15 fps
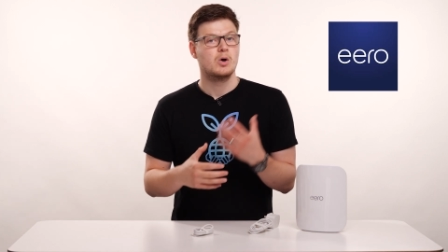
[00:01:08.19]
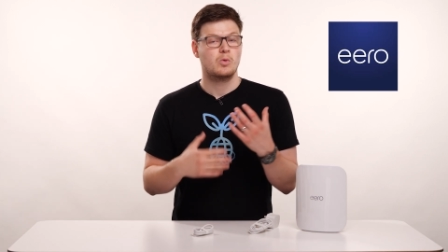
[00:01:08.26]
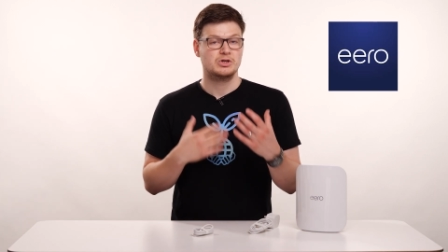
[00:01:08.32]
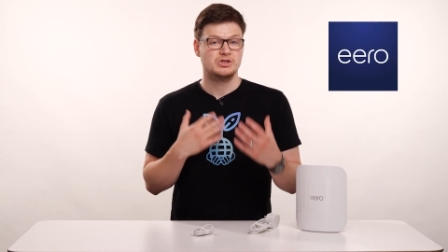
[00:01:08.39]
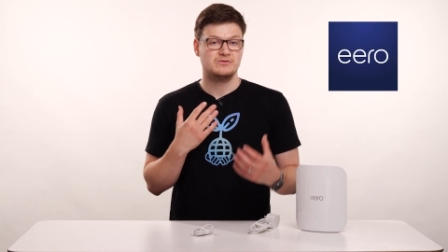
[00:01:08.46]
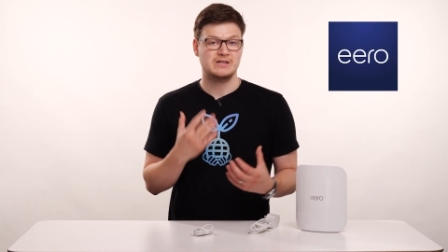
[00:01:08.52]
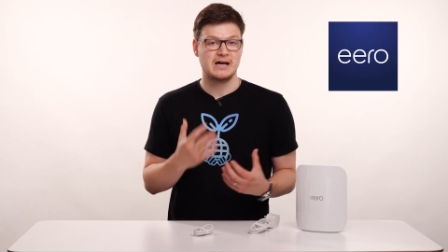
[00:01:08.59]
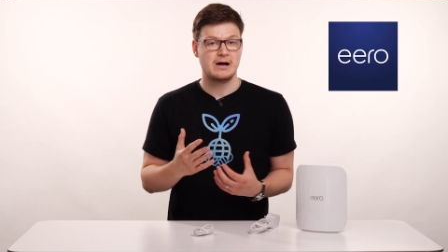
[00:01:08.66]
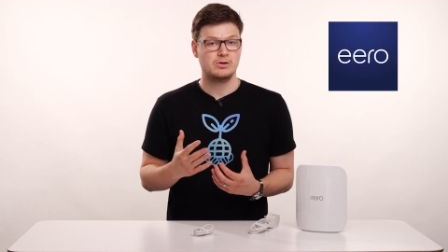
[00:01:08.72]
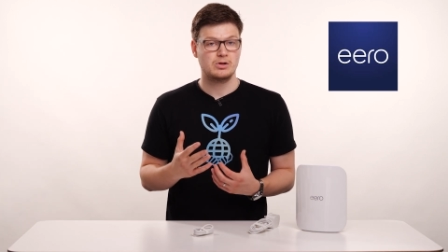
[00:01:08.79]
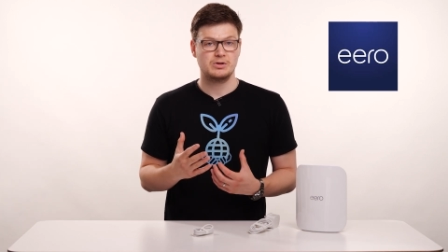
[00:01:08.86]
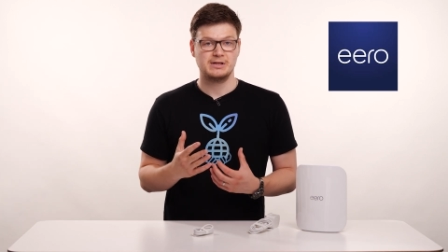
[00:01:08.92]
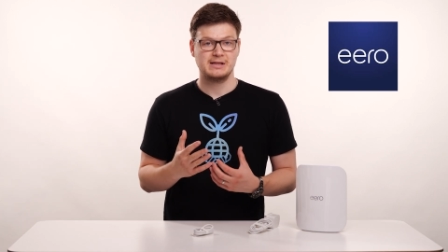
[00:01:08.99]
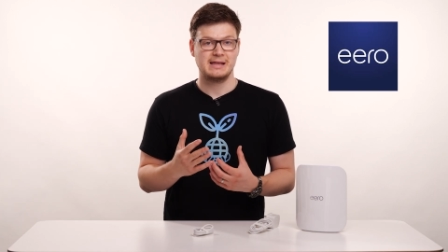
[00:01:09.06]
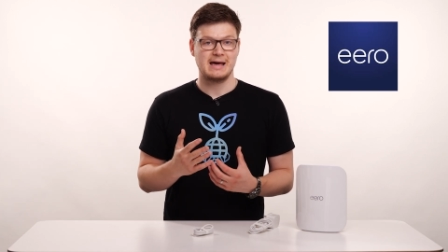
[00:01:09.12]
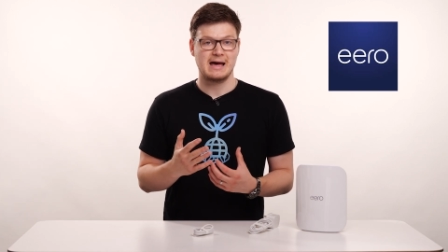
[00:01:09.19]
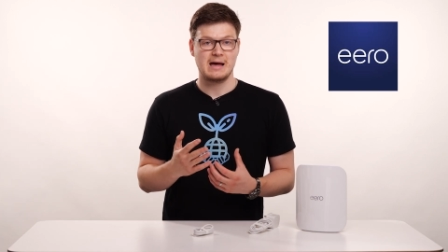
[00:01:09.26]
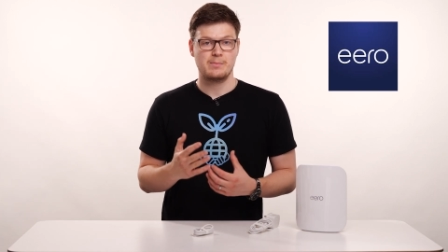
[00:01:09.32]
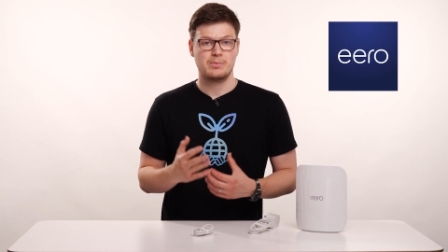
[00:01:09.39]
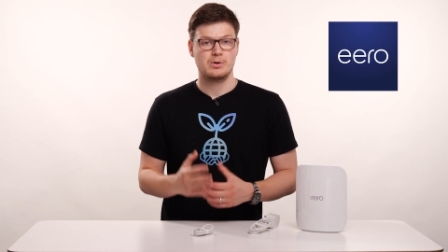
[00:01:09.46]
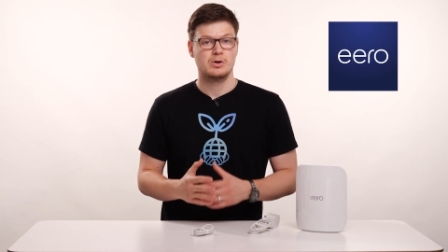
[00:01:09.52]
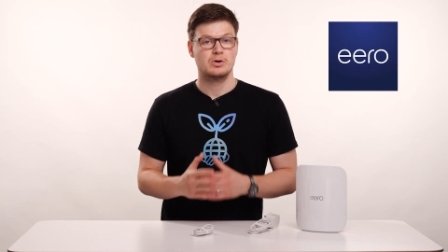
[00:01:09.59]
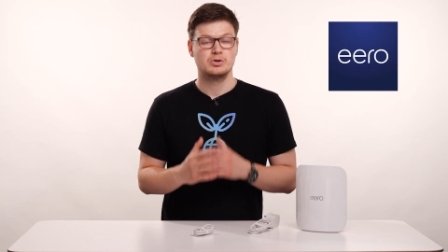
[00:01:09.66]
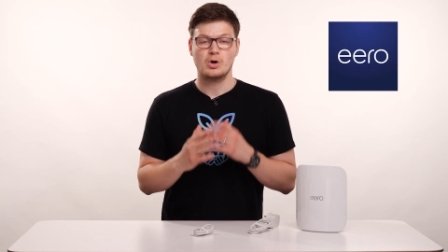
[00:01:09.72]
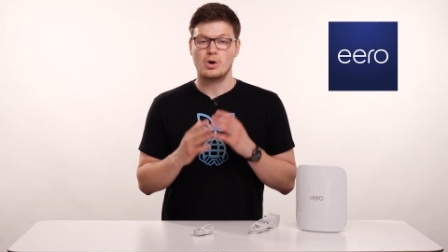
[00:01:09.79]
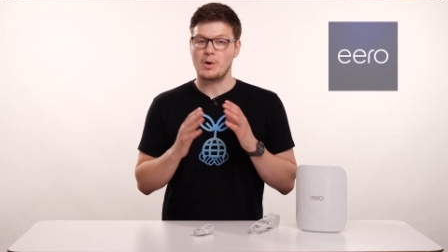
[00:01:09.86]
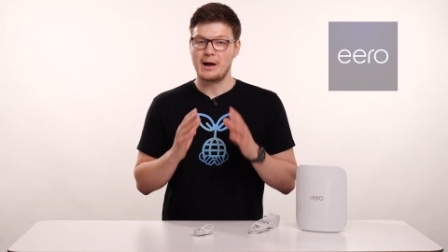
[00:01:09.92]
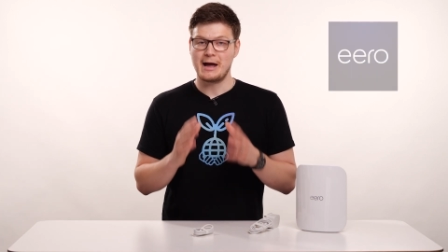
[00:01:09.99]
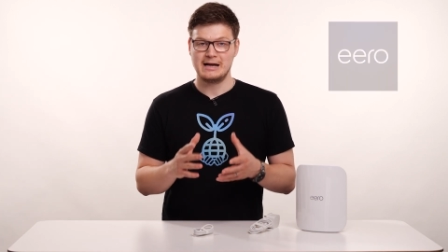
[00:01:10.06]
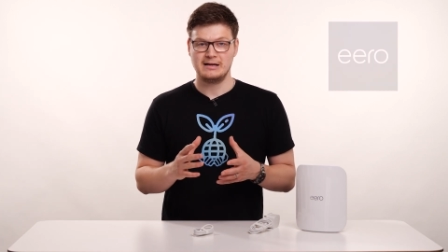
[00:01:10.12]
Once you've downloaded the app, don't
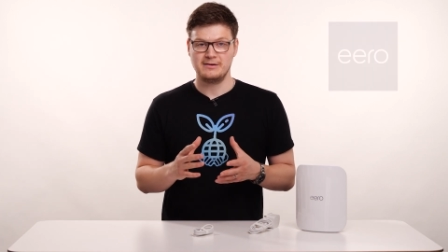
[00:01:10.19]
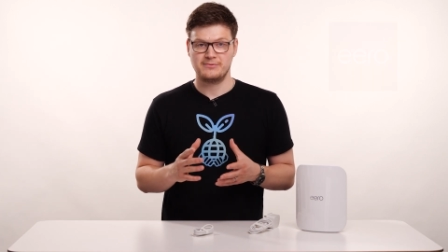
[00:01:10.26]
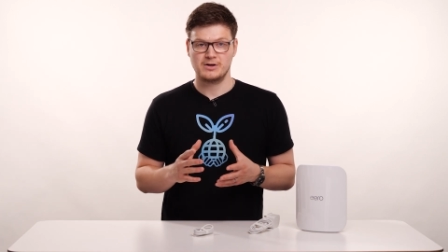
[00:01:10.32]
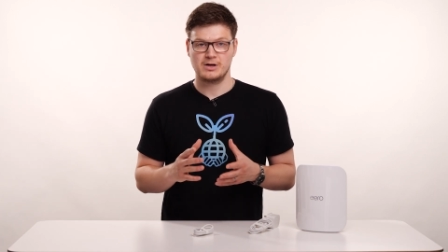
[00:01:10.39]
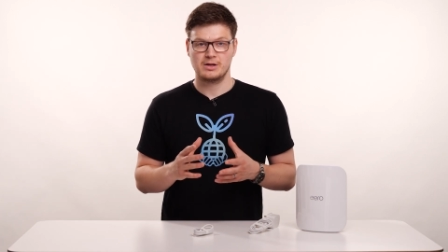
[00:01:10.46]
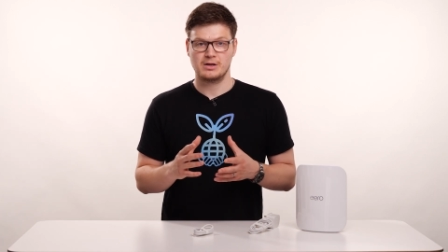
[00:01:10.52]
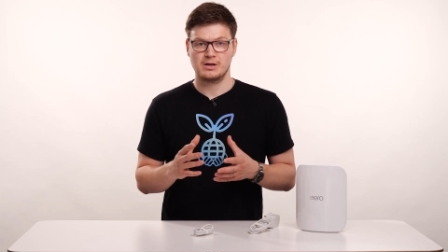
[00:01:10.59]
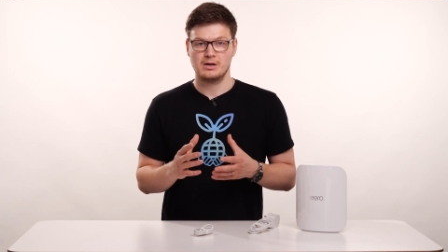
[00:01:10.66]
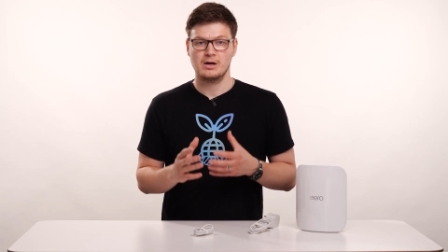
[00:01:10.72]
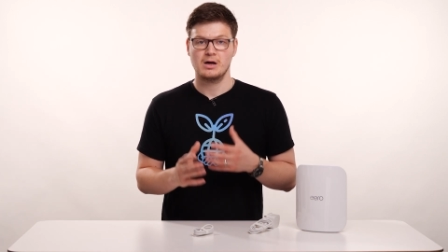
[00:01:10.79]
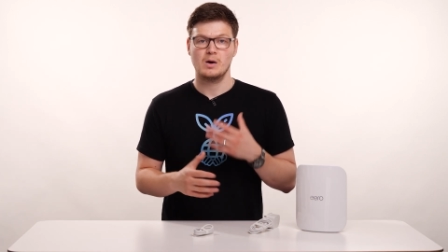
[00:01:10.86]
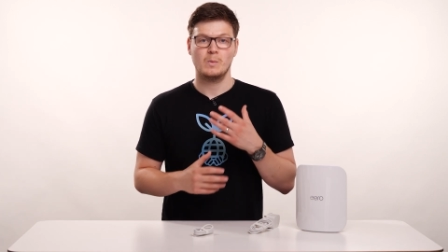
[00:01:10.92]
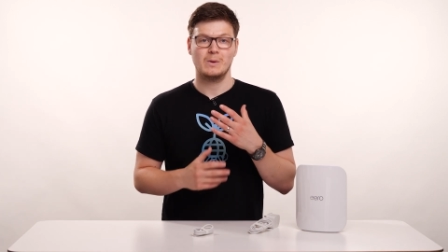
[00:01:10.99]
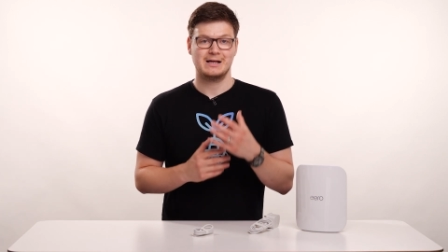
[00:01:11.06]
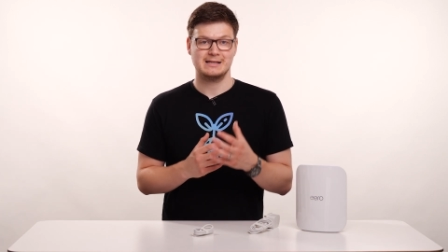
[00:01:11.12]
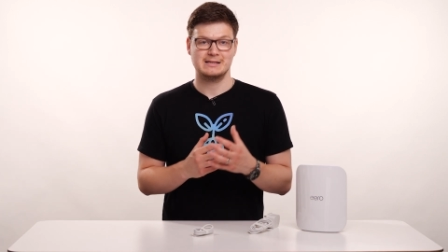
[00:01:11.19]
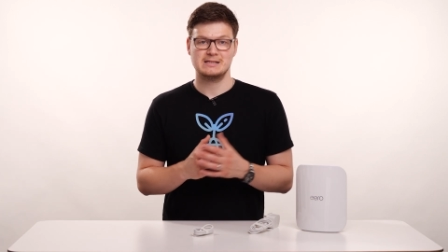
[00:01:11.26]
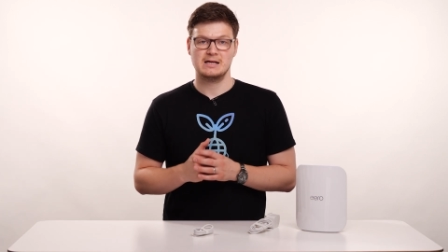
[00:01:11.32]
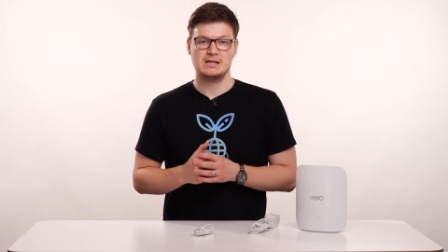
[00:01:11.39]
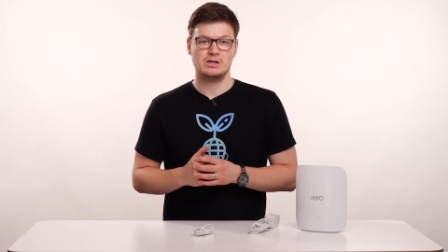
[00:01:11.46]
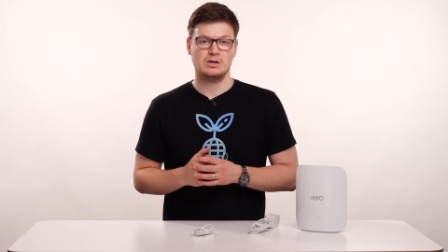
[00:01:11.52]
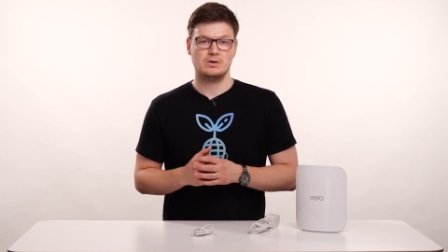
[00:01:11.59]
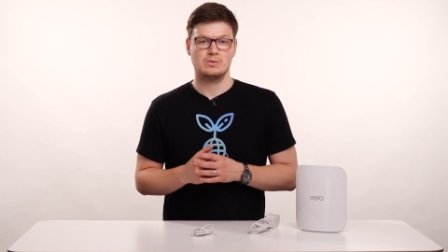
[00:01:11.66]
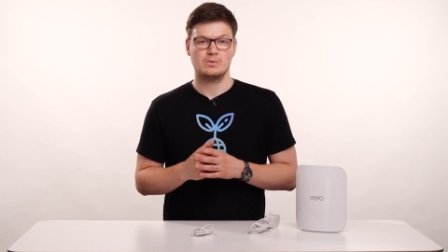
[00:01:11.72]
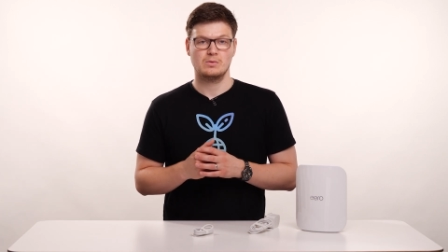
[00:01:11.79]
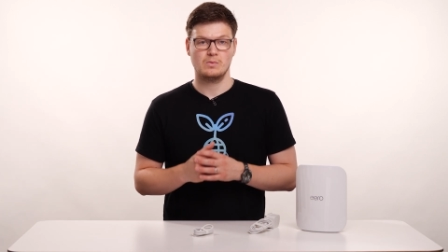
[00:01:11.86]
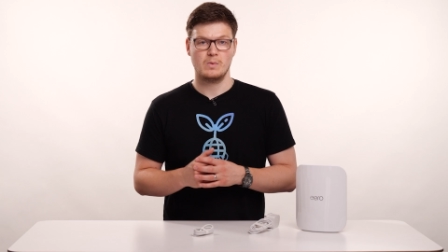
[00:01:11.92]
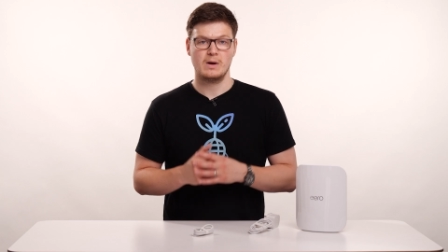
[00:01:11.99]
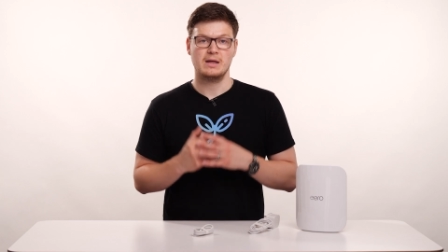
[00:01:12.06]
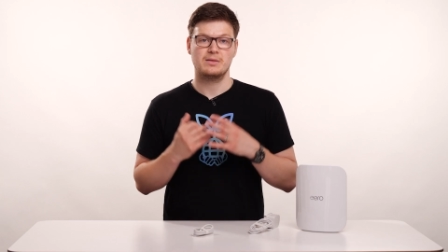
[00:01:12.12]
go any further and we'll continue
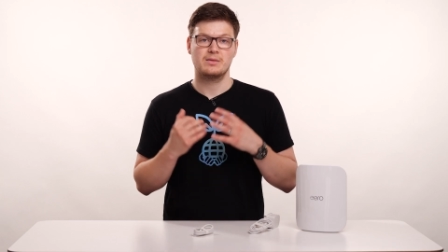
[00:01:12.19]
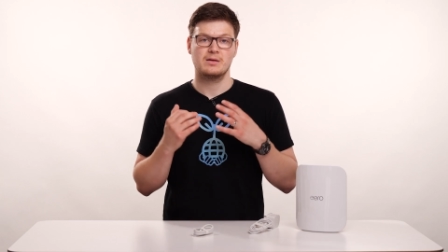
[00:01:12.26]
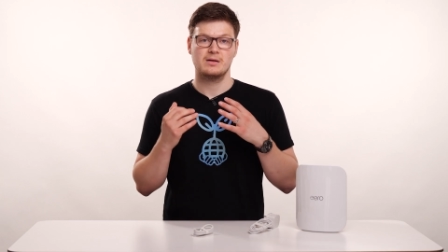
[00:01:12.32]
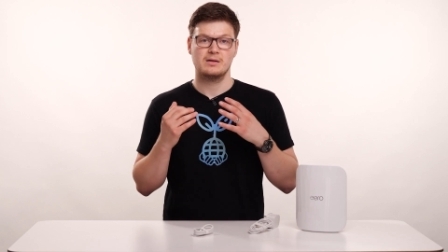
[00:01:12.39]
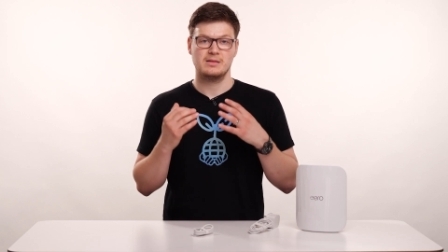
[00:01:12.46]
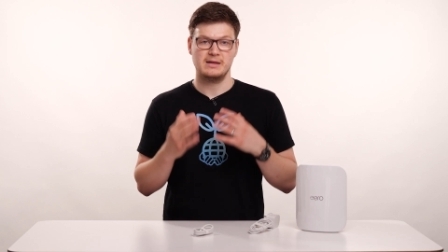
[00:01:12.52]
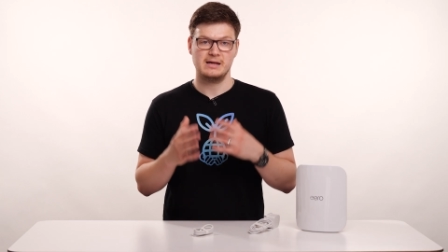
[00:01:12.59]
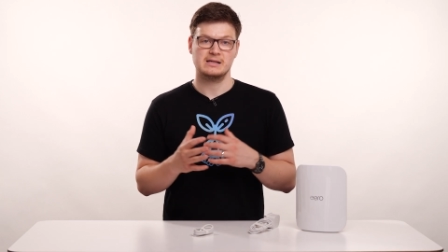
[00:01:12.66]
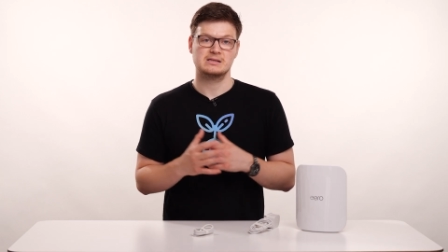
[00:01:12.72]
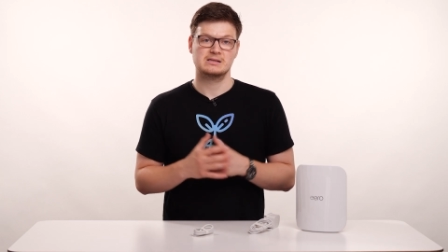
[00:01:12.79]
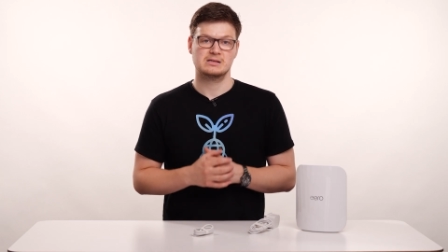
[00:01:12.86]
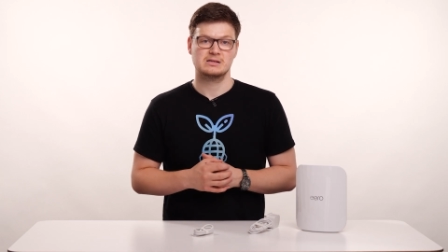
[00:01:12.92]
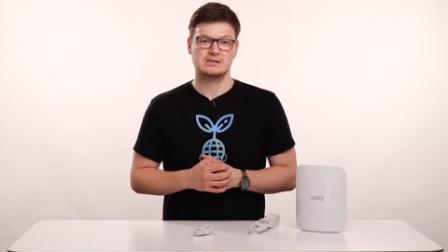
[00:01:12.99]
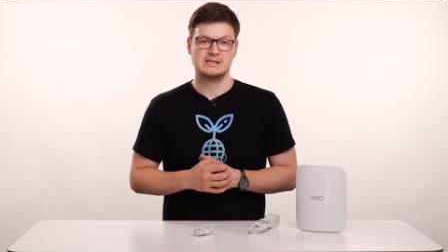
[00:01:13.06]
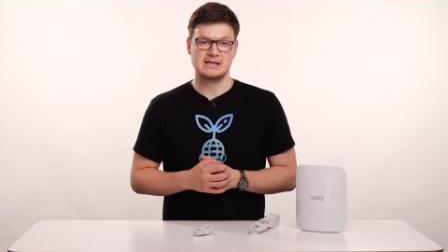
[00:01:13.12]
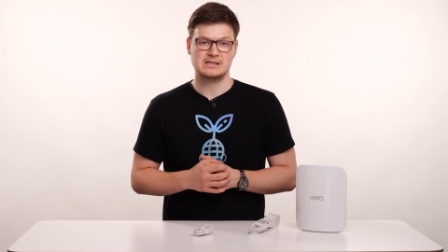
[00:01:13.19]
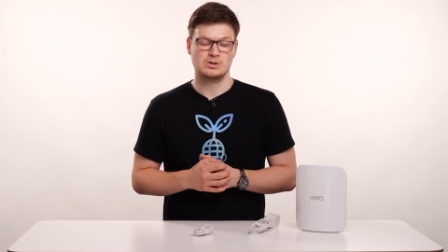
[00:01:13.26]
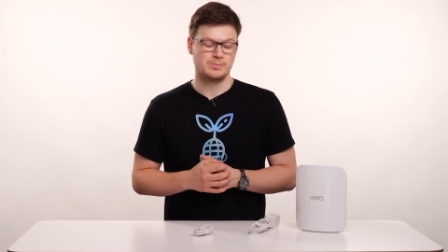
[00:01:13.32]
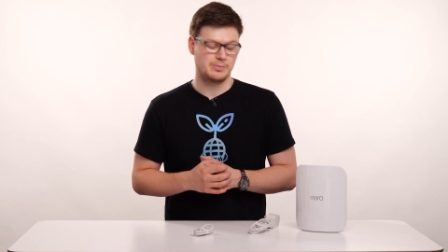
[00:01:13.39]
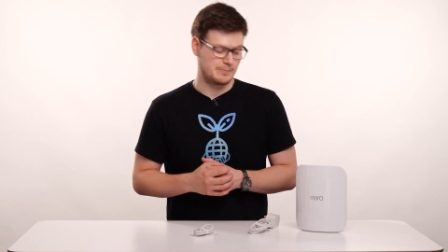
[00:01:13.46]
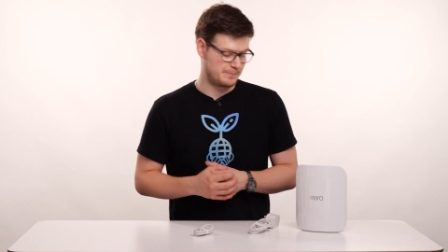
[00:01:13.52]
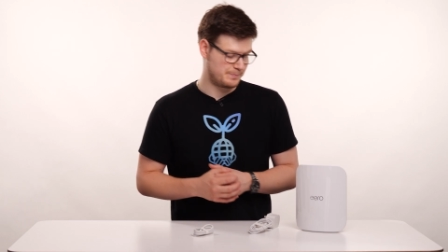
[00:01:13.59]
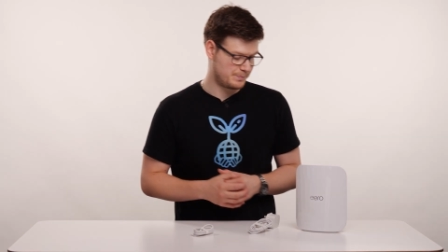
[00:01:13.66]
with this setup.